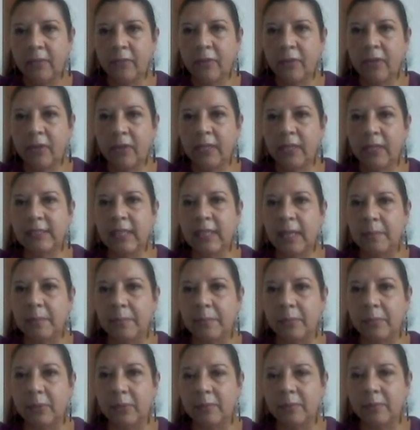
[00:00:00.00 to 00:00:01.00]
For
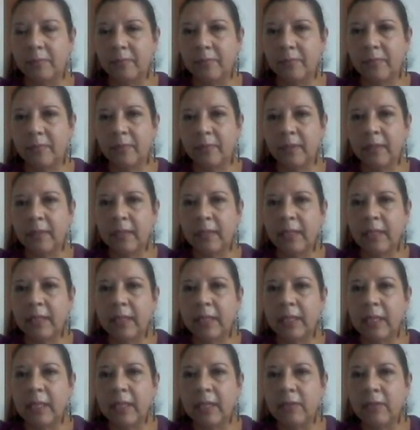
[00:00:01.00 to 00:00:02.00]
example,
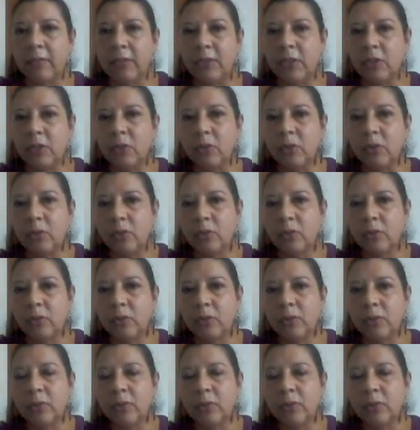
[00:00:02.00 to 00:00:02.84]
if you